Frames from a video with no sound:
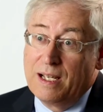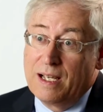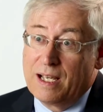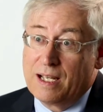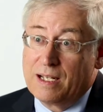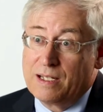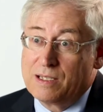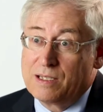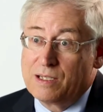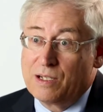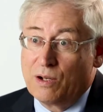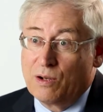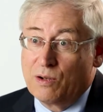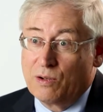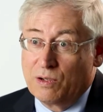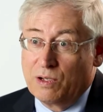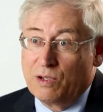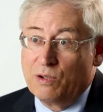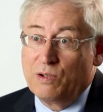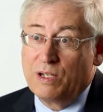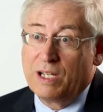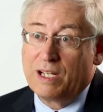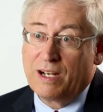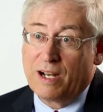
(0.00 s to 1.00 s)
And so
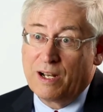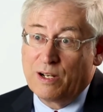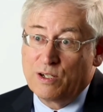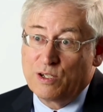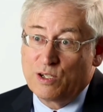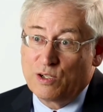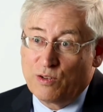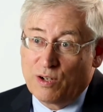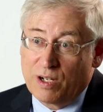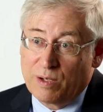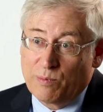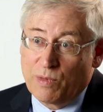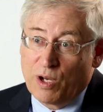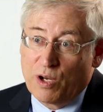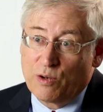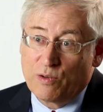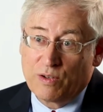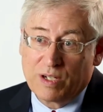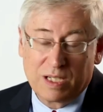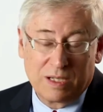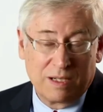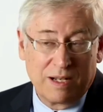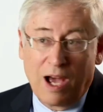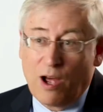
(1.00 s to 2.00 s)
you need uninsured
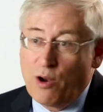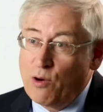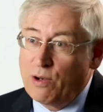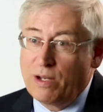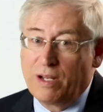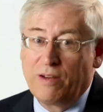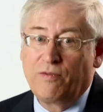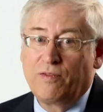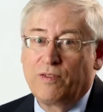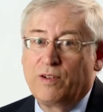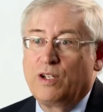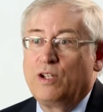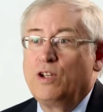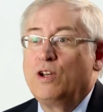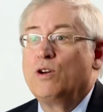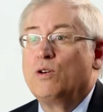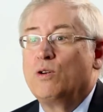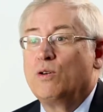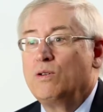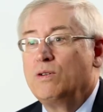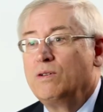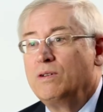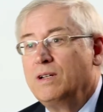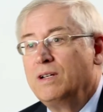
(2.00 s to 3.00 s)
motorists not only for
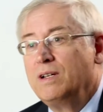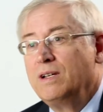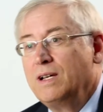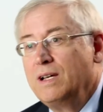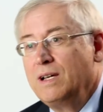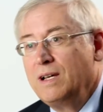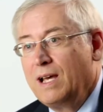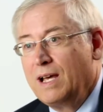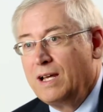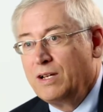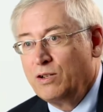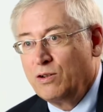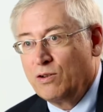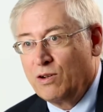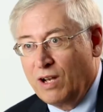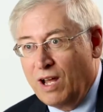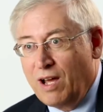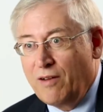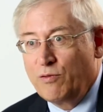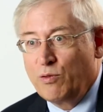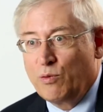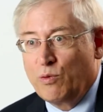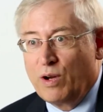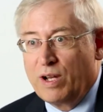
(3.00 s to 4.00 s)
you and your
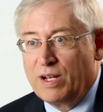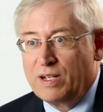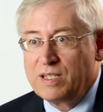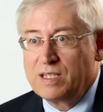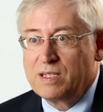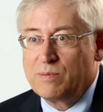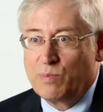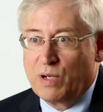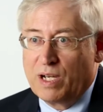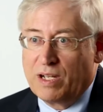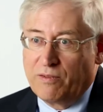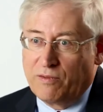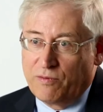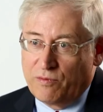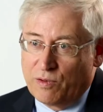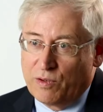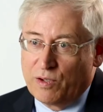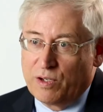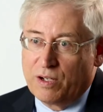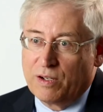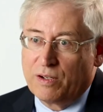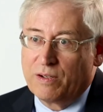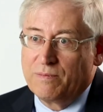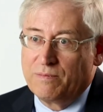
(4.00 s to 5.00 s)
loved ones, but for
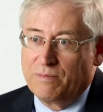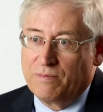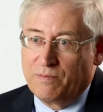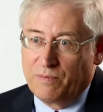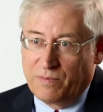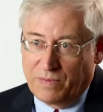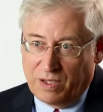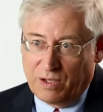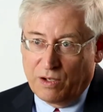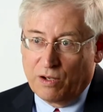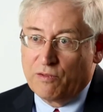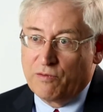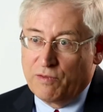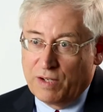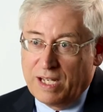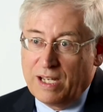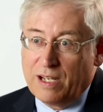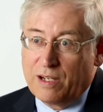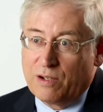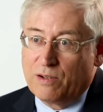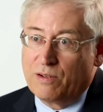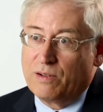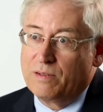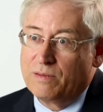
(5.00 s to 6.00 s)
your
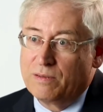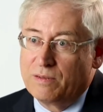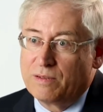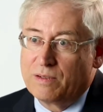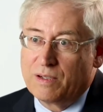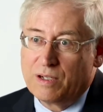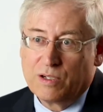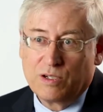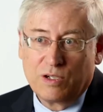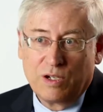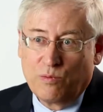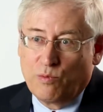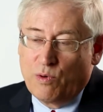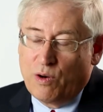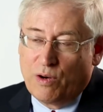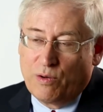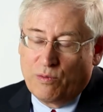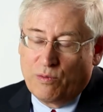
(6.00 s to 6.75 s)
vehicle, because you